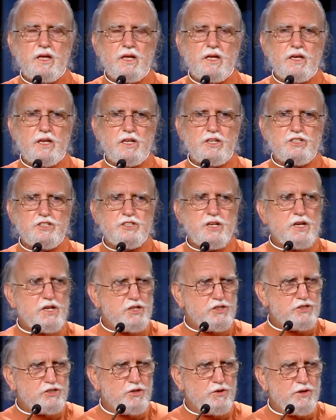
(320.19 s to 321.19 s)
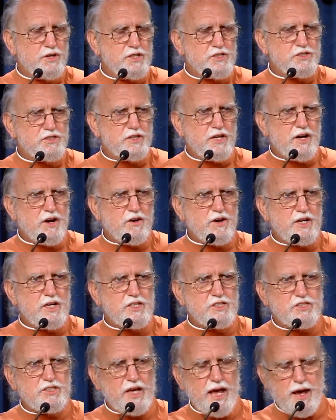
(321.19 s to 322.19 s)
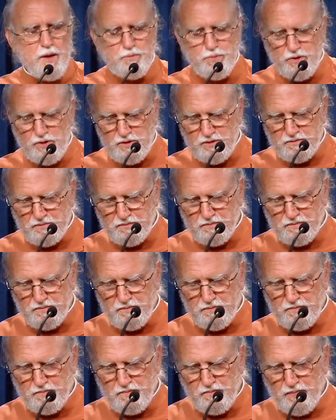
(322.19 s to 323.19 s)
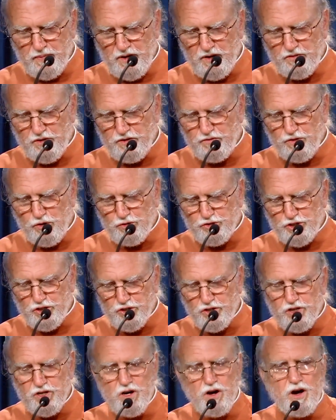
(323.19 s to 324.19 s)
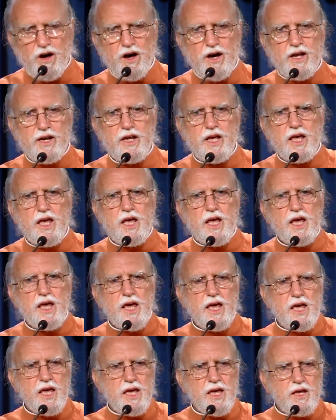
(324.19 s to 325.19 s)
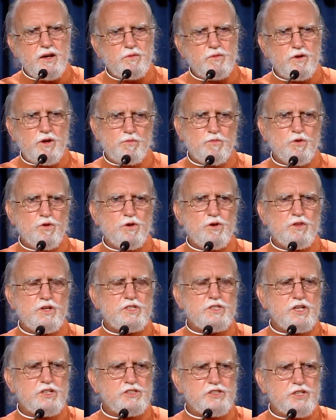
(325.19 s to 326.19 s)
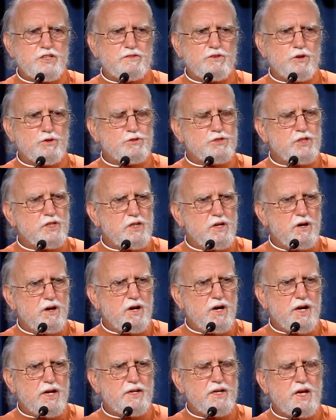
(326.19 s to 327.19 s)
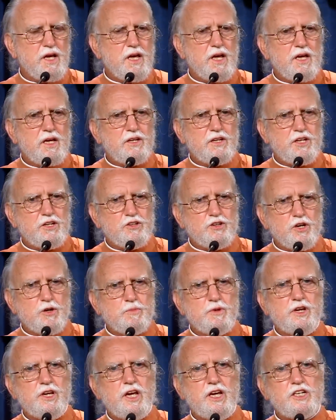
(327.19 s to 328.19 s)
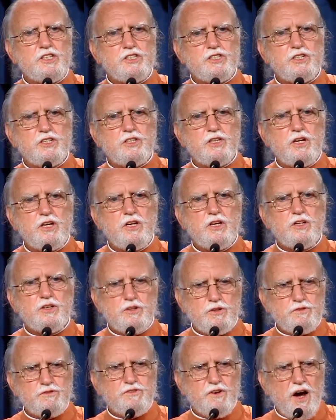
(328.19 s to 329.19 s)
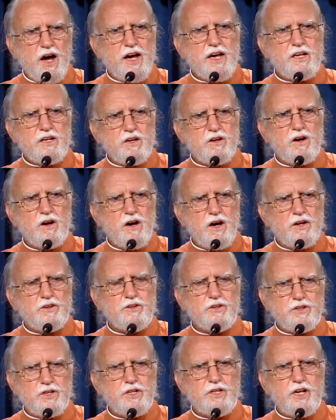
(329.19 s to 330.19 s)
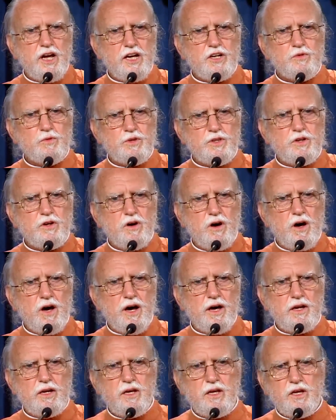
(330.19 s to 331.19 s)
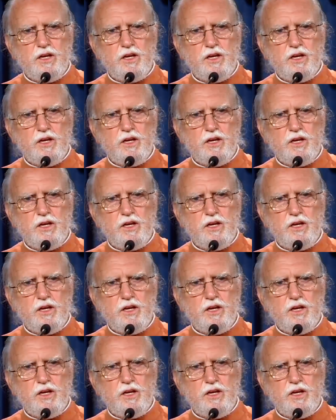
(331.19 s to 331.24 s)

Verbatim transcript: He has shown us there an example of devotion to God, and more than just devotion to God, determination to find God, to connect with God,